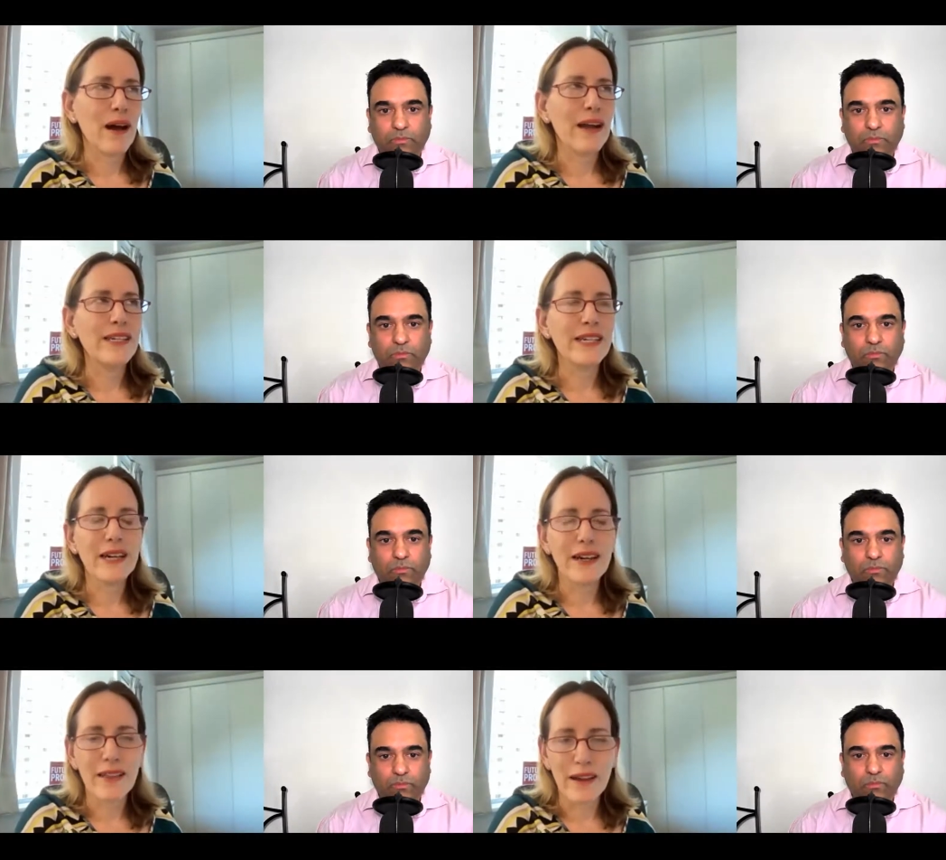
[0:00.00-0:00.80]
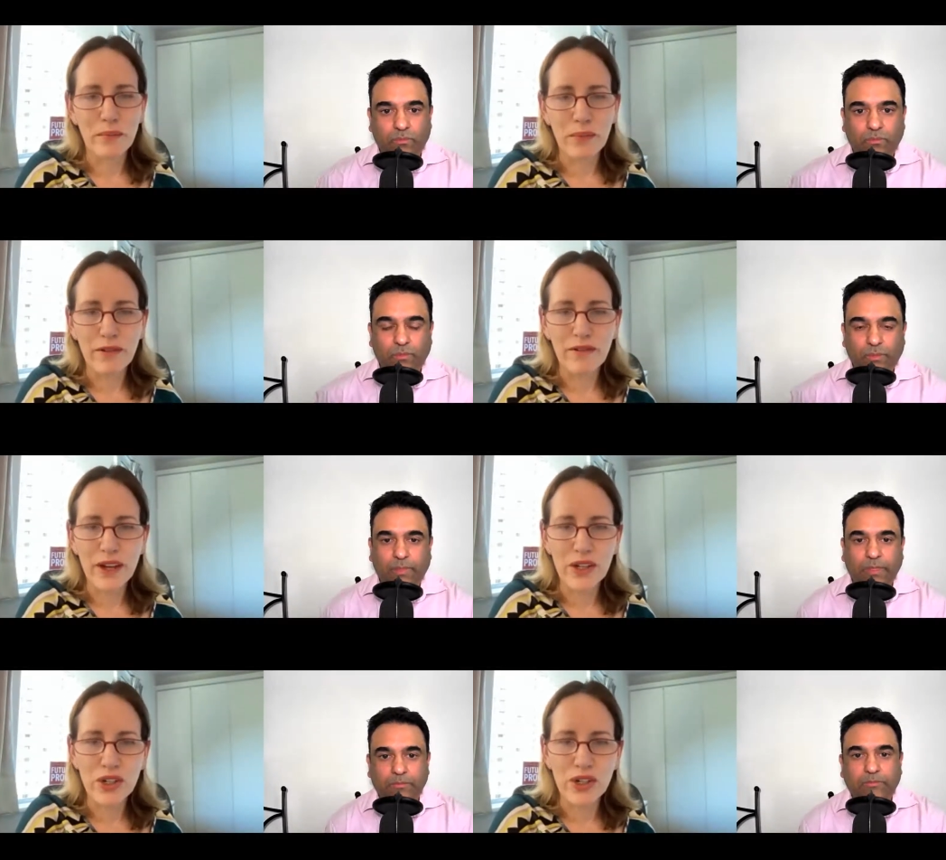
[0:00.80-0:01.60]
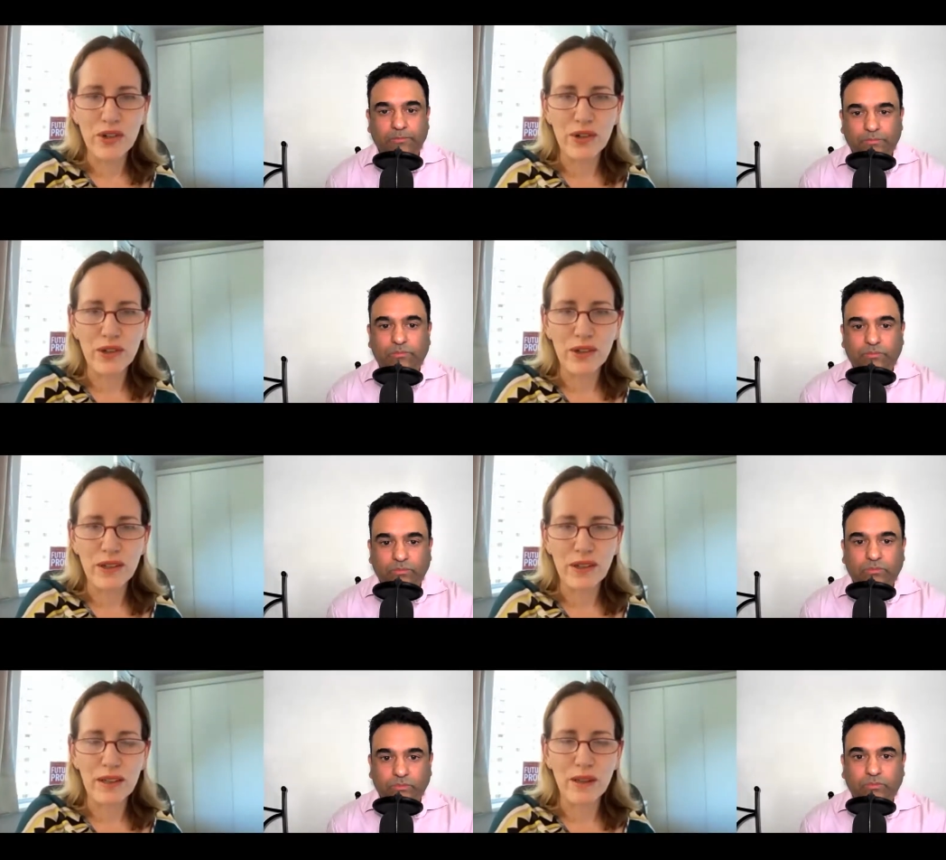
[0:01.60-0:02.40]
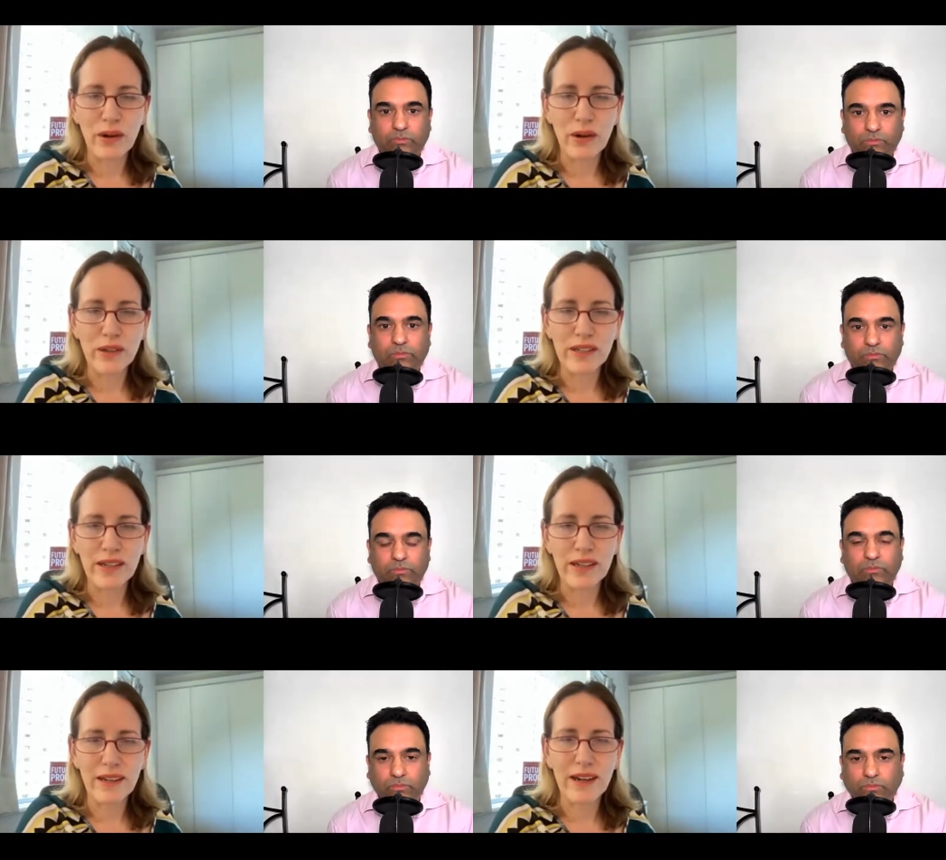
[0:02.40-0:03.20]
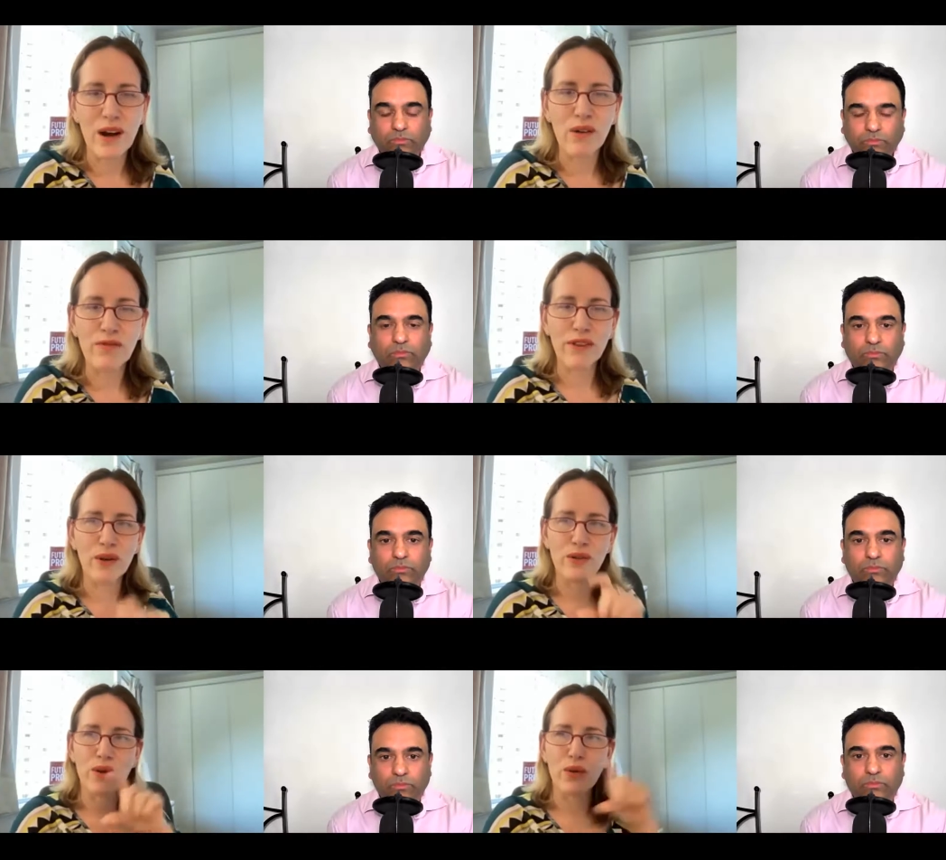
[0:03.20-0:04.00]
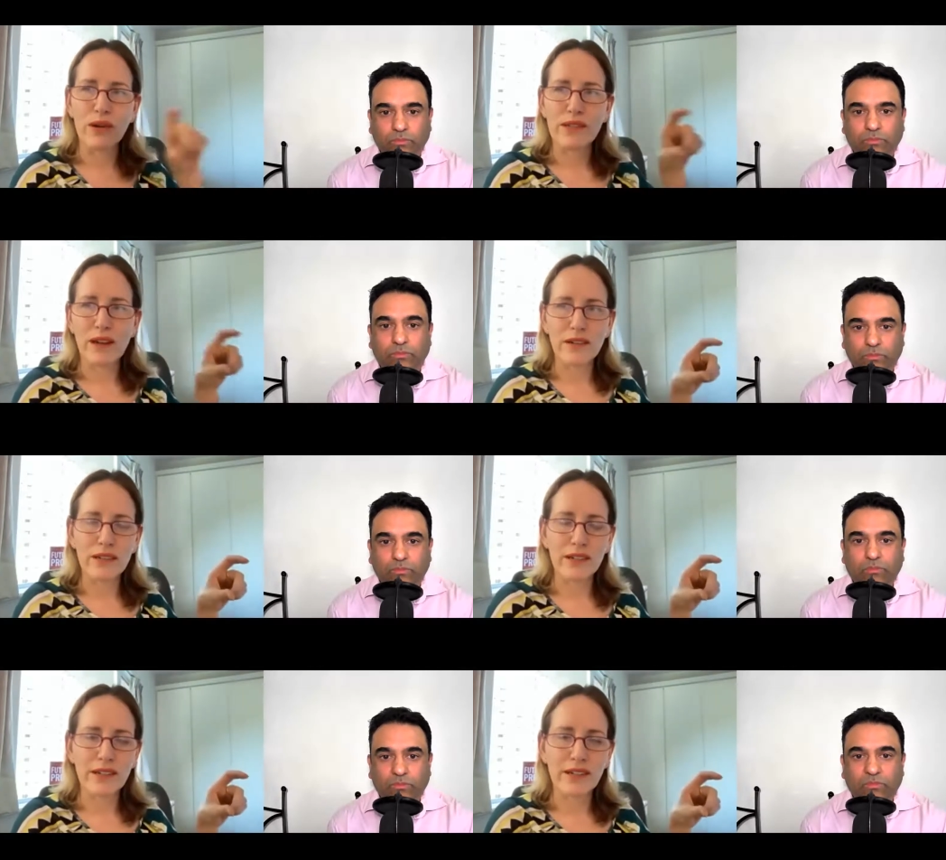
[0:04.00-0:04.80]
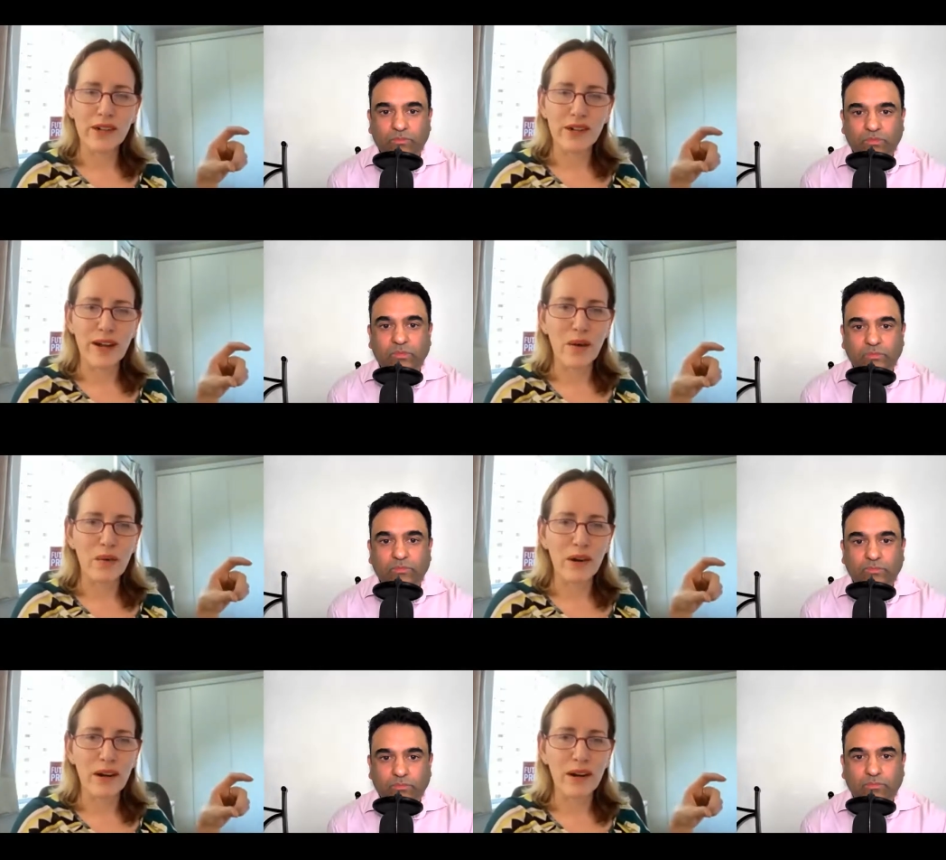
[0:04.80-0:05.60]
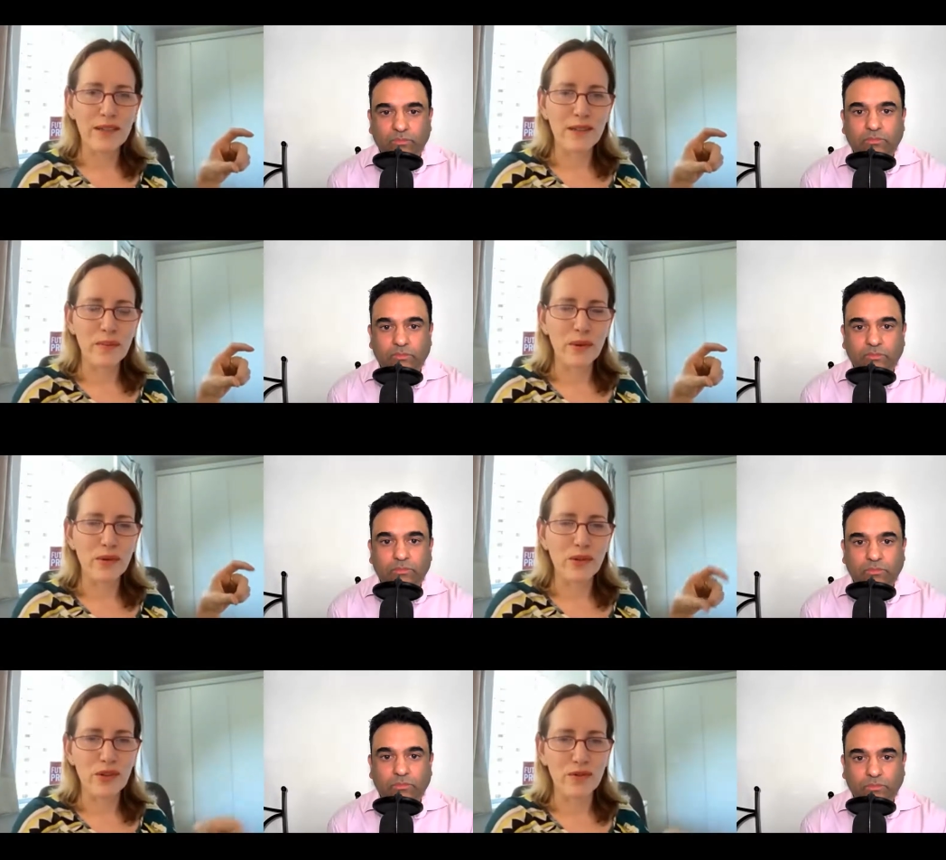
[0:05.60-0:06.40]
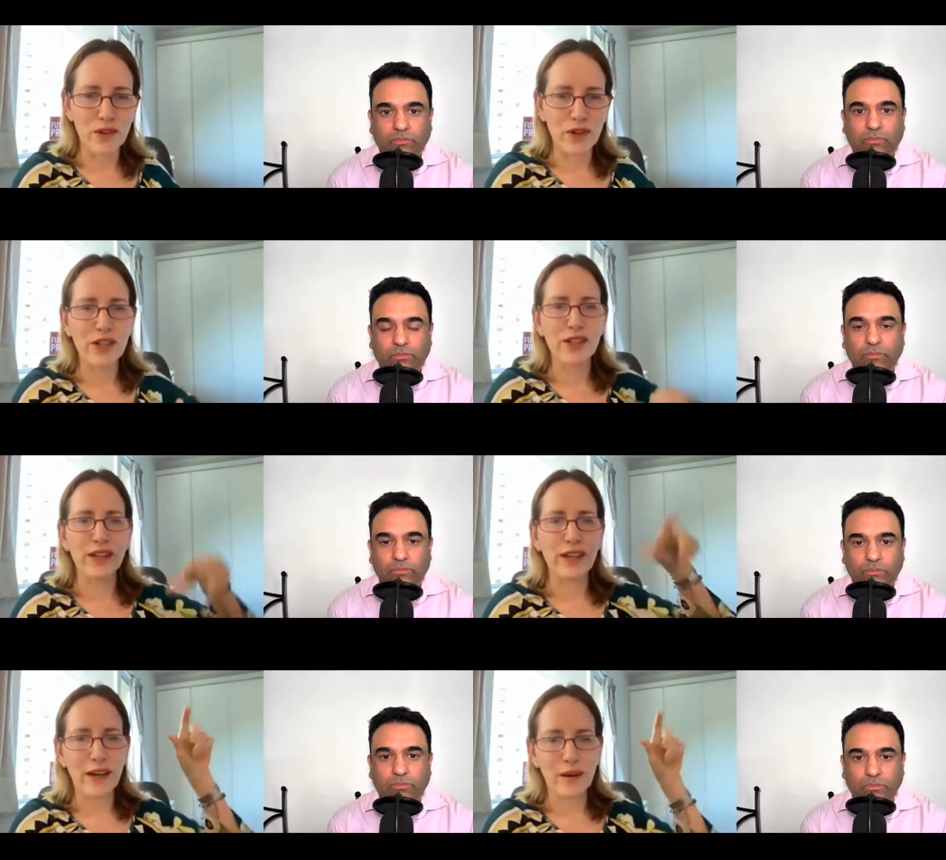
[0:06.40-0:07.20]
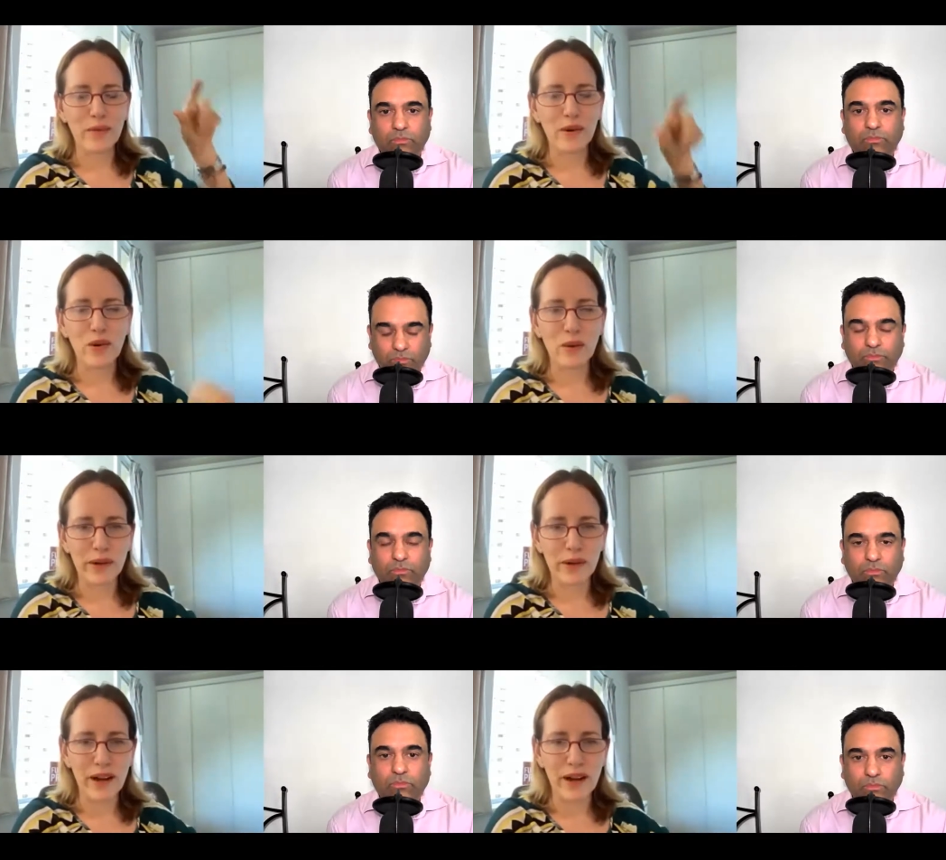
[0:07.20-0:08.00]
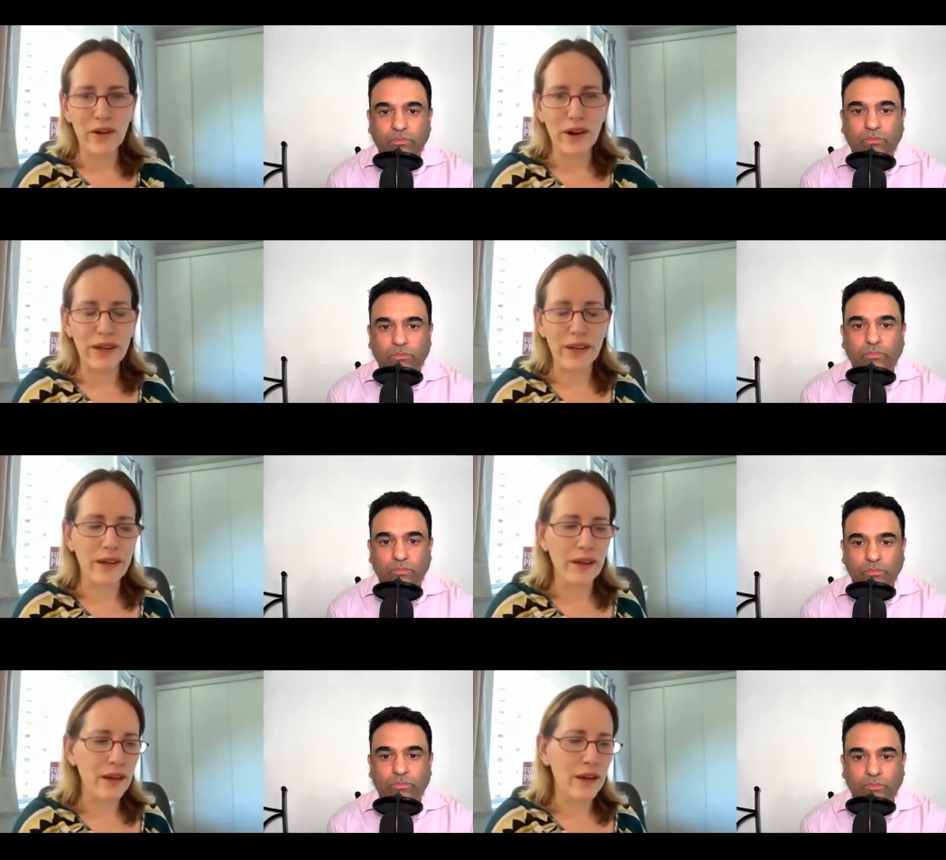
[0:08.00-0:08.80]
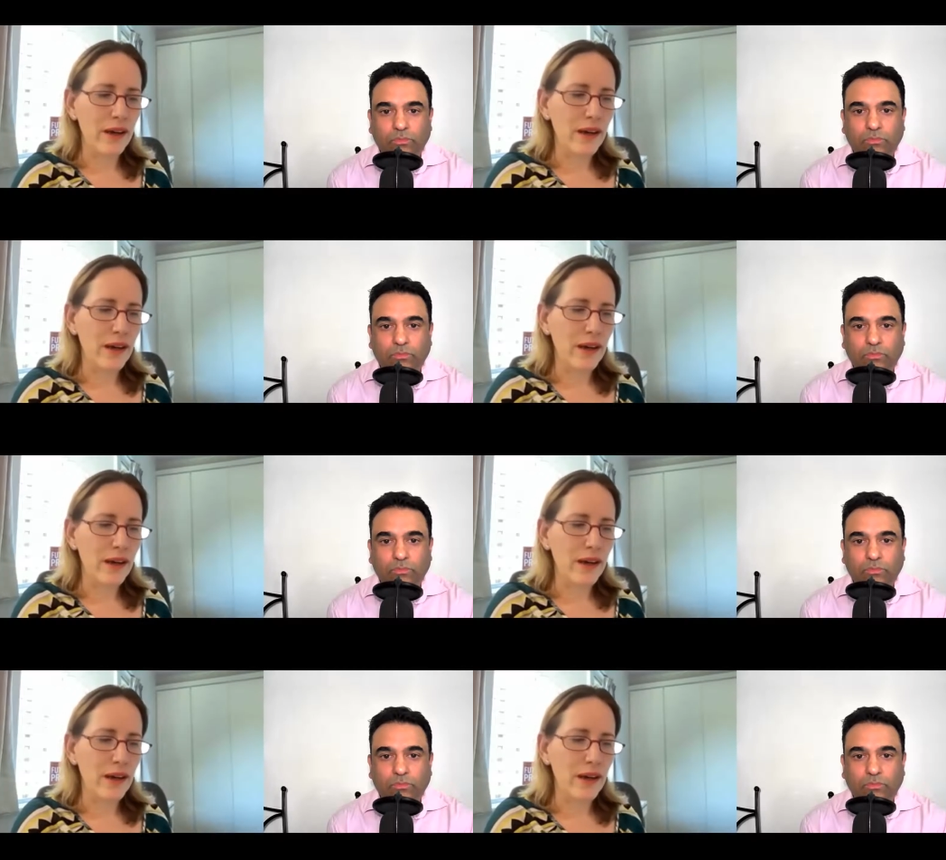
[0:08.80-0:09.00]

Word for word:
Speaker 1: idea that professional loyalty now flows horizontally to your network as opposed to vertically up the corporate hierarchy,